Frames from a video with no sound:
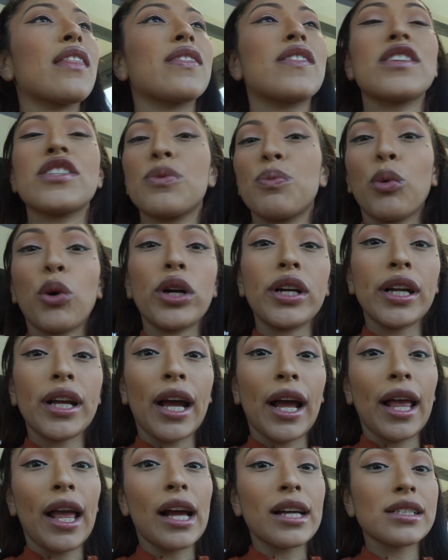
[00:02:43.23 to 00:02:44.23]
this morning
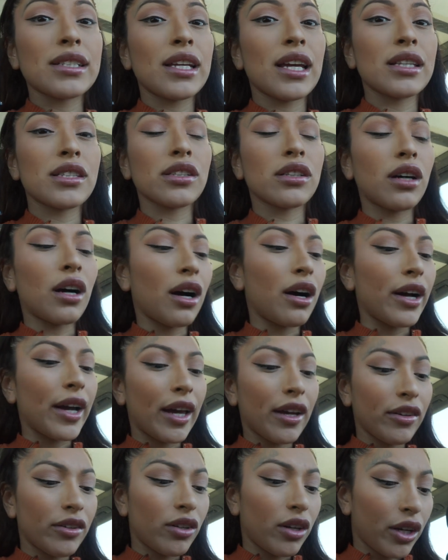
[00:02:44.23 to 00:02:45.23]
I actually had to call
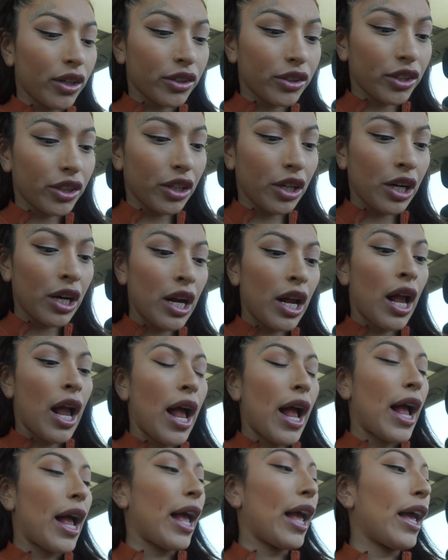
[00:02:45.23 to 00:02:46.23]
a doctor
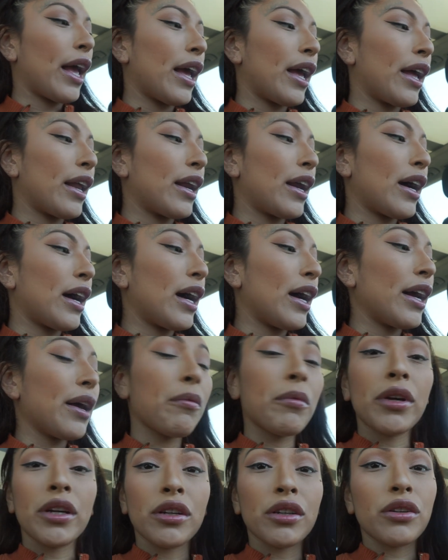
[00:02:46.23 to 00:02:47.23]
and I
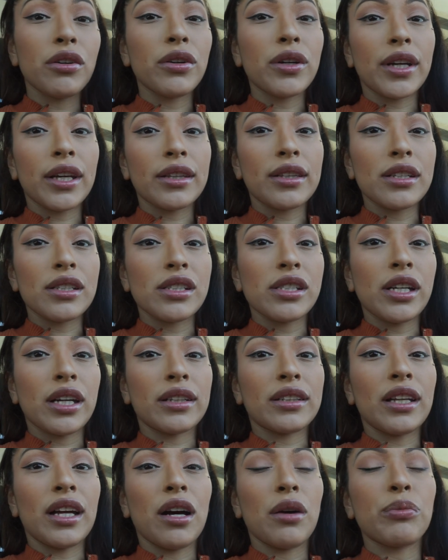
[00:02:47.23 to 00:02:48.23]
am gonna go get this
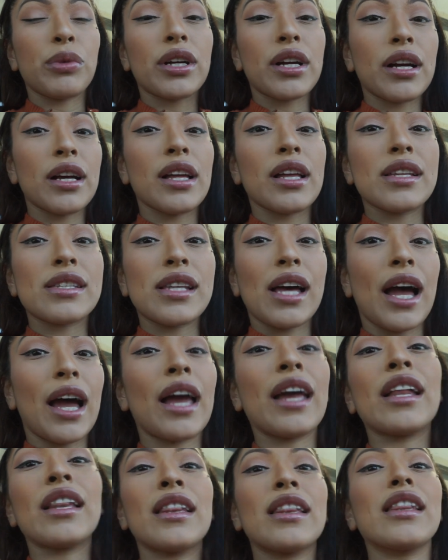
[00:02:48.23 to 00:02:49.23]
checked out because
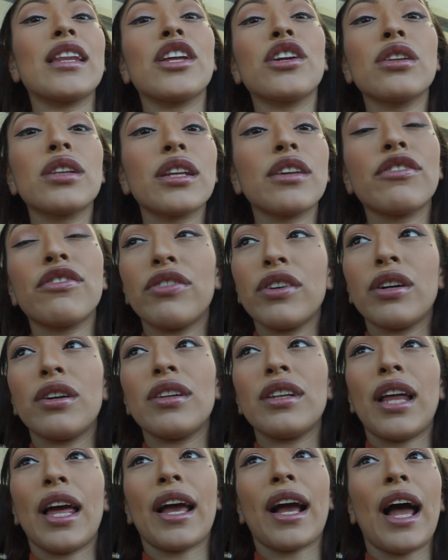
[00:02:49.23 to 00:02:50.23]
I literally
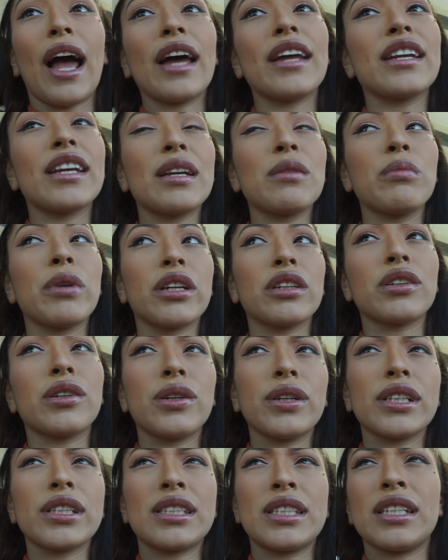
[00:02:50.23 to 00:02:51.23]
feel like I need
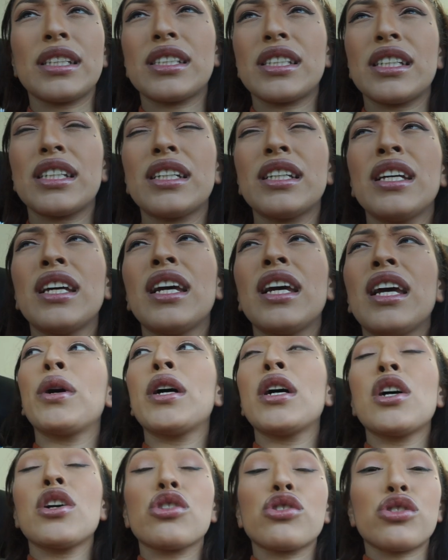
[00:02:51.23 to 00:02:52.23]
medical attention
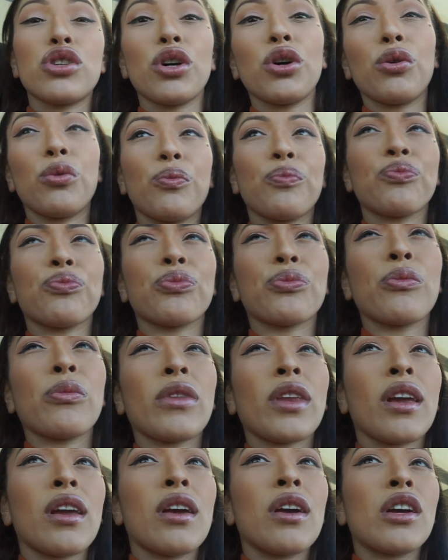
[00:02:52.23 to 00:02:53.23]
so
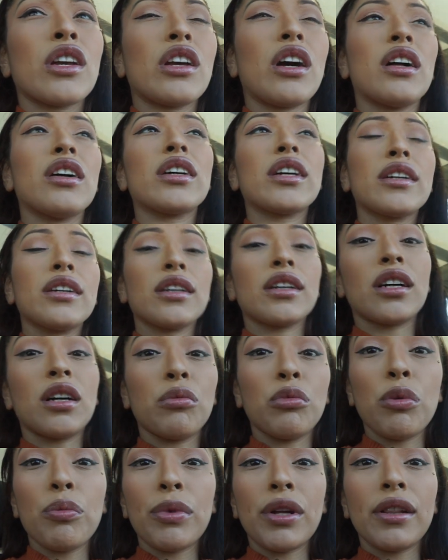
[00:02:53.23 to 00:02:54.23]
y'all are gonna
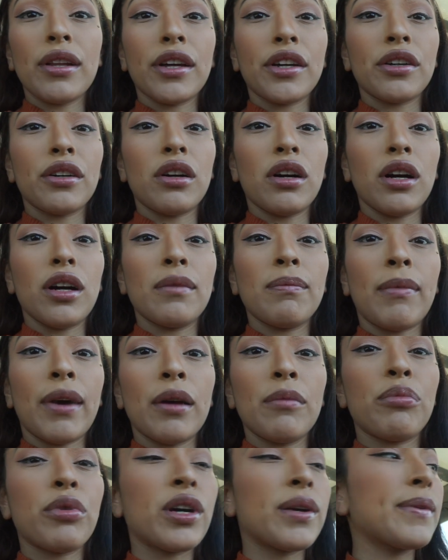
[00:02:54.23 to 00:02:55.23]
come with me later on my
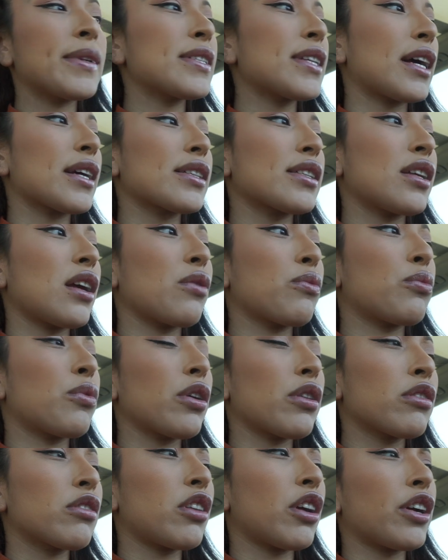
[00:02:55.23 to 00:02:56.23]
appointment's actually at
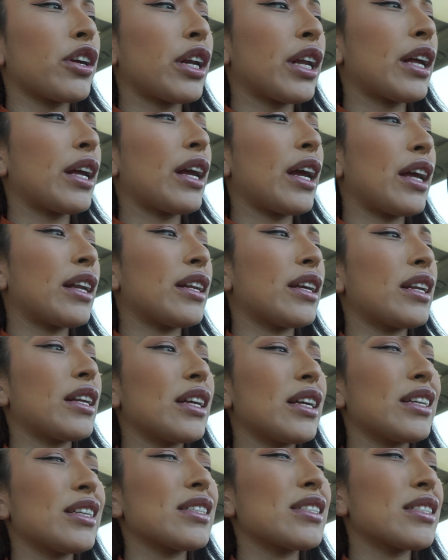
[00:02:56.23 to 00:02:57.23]
1 30 and it
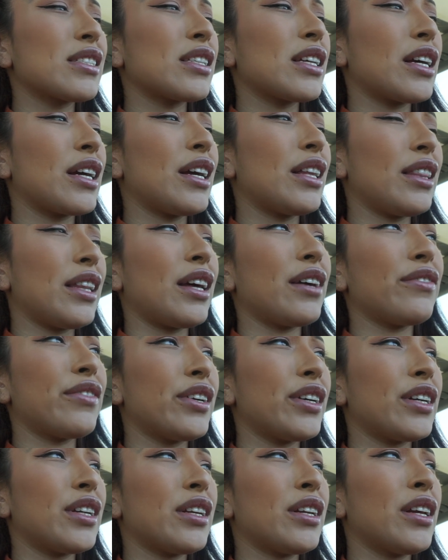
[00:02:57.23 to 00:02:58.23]
is
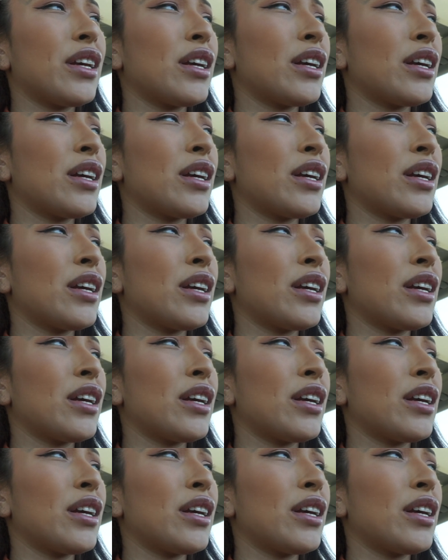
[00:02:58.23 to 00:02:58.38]
11